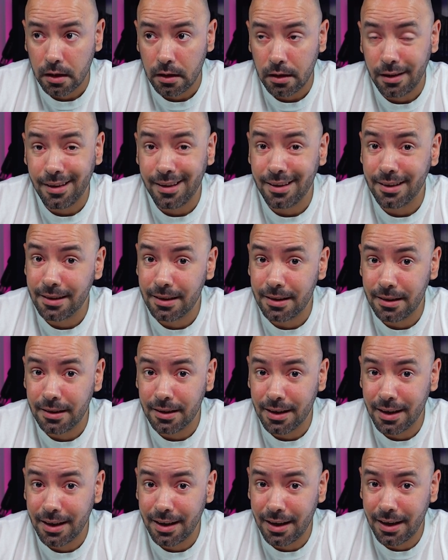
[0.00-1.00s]

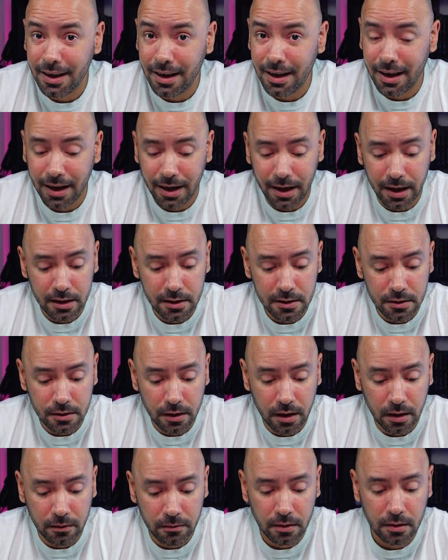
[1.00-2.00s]
the case,
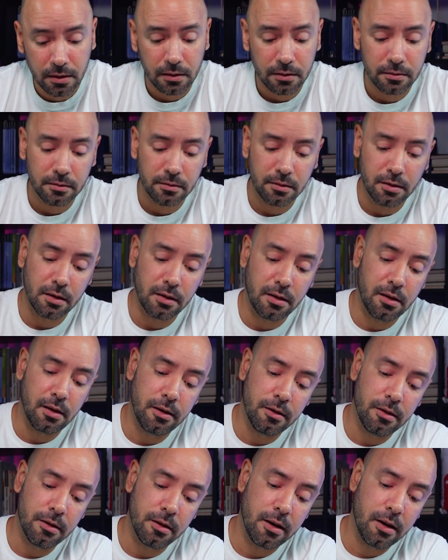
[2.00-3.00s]
you have a
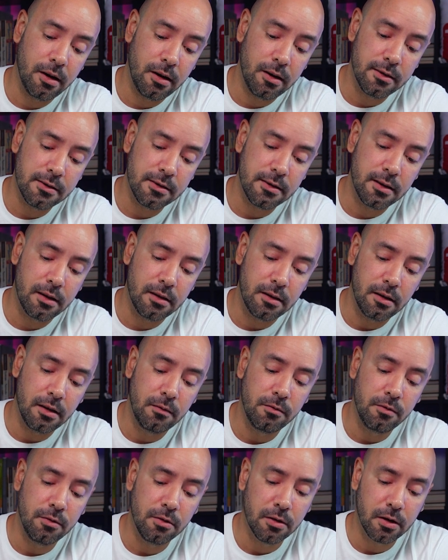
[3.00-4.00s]
clear case that
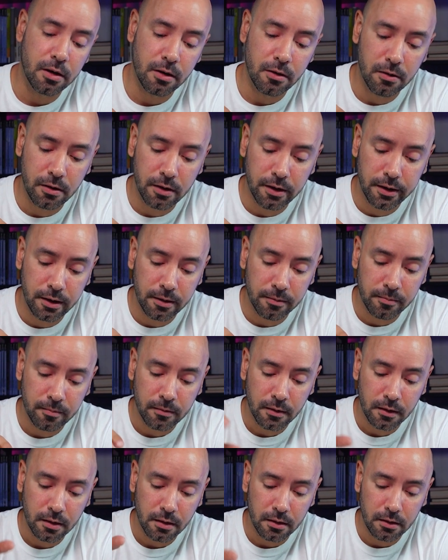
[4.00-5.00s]
if you are going
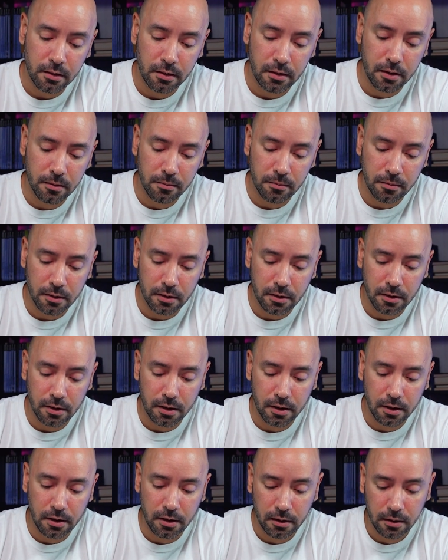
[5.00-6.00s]
deep
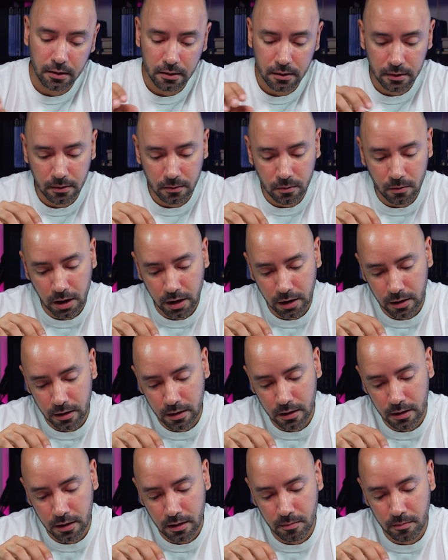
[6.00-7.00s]
in the
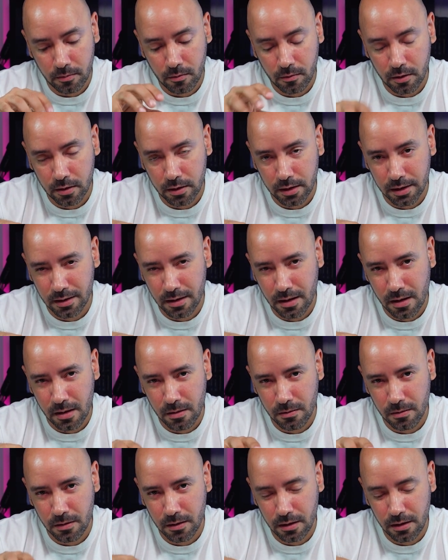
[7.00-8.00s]
water more than
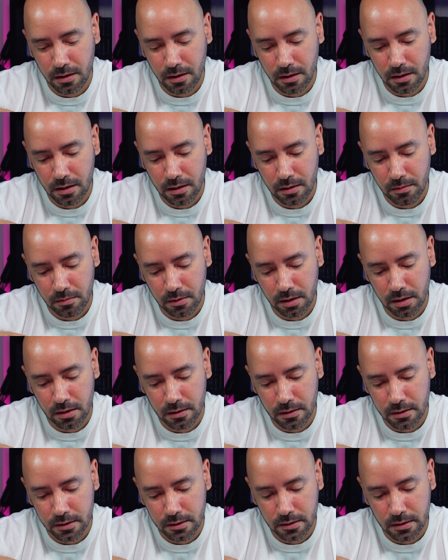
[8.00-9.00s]
30
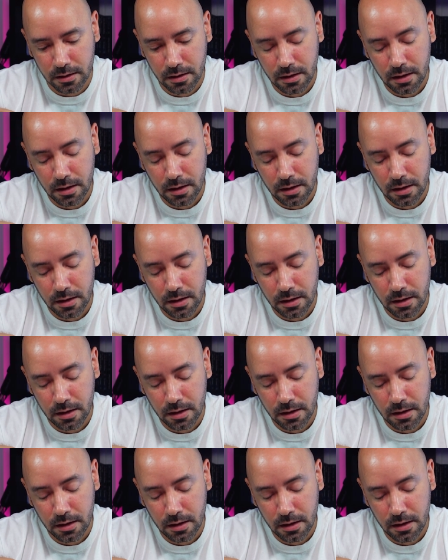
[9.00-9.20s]
meters,